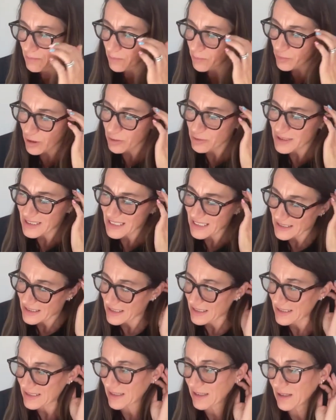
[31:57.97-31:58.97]

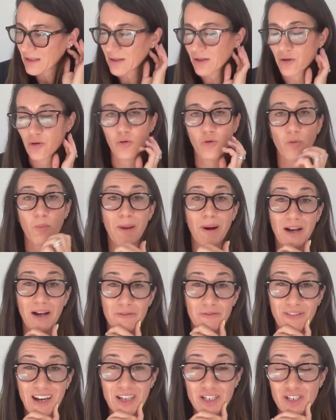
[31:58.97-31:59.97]
processes that the court
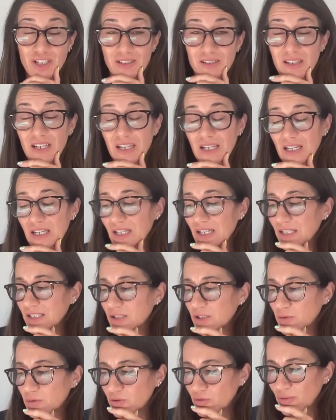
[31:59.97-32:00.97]
might fashion
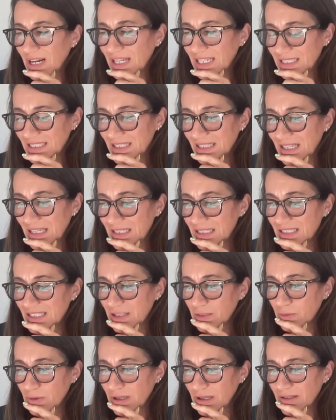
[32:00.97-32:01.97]
to address the
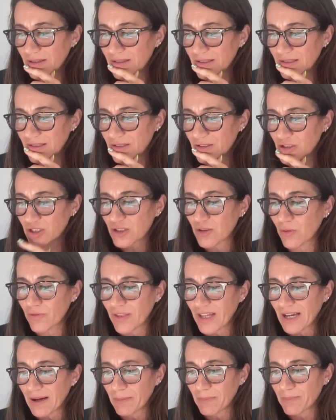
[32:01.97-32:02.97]
issue. And just
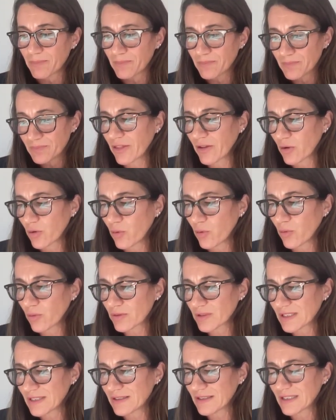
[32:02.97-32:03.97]
on that, the
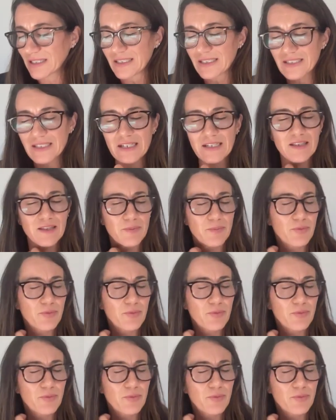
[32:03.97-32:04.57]
court did consider the